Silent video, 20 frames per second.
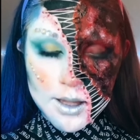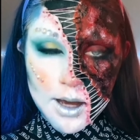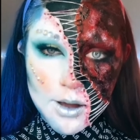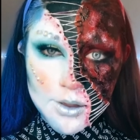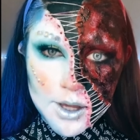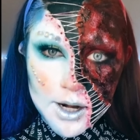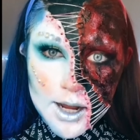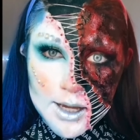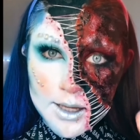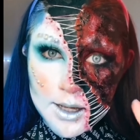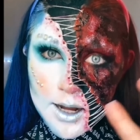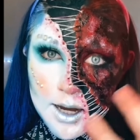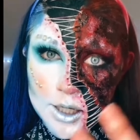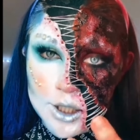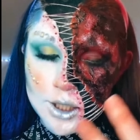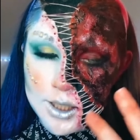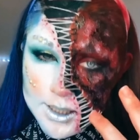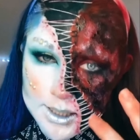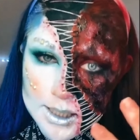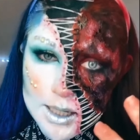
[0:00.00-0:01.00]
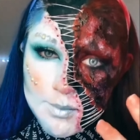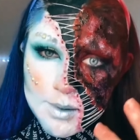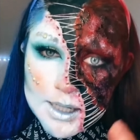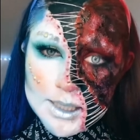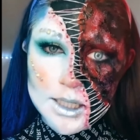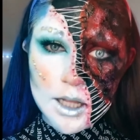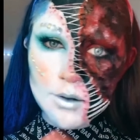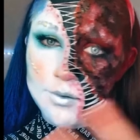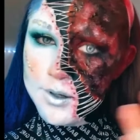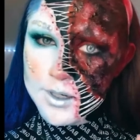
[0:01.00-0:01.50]
Now that I can actually see
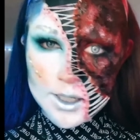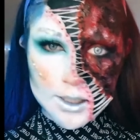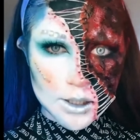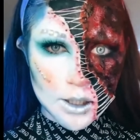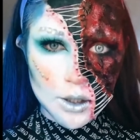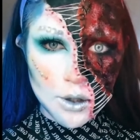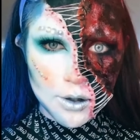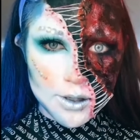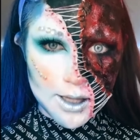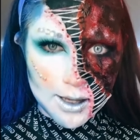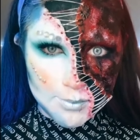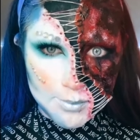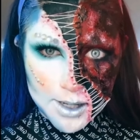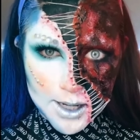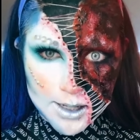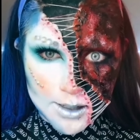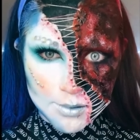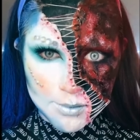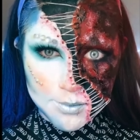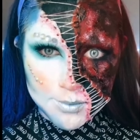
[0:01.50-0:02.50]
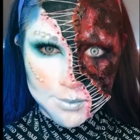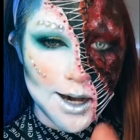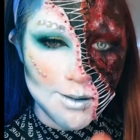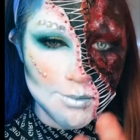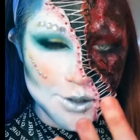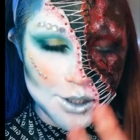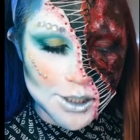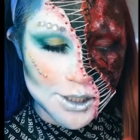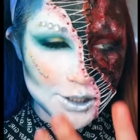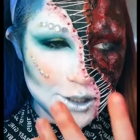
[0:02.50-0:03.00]
myself, it doesn't look that bad.
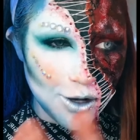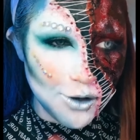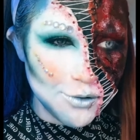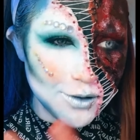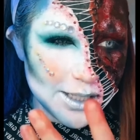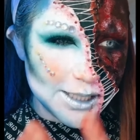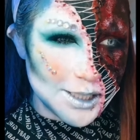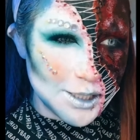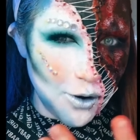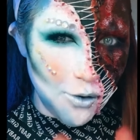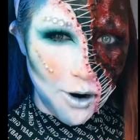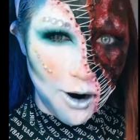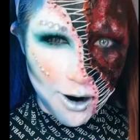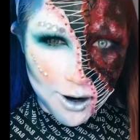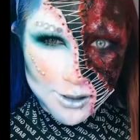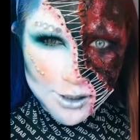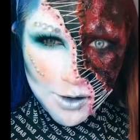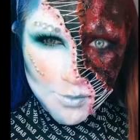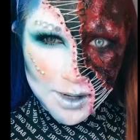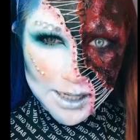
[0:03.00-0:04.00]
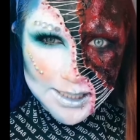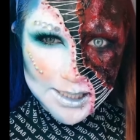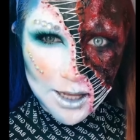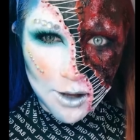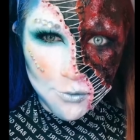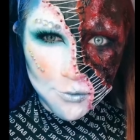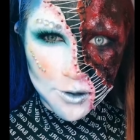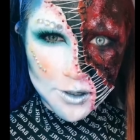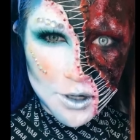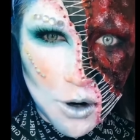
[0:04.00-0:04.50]
I'm just always so hard on
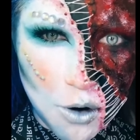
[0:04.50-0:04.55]
myself